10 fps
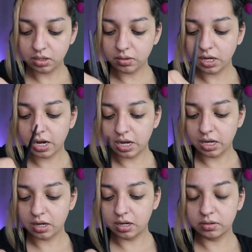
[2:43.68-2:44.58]
I know that
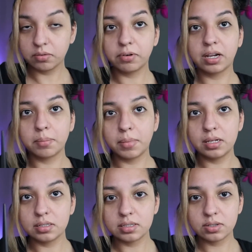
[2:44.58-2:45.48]
Ion
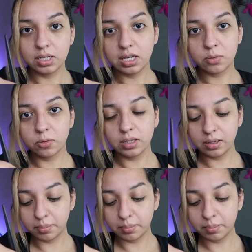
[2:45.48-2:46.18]
recommends equal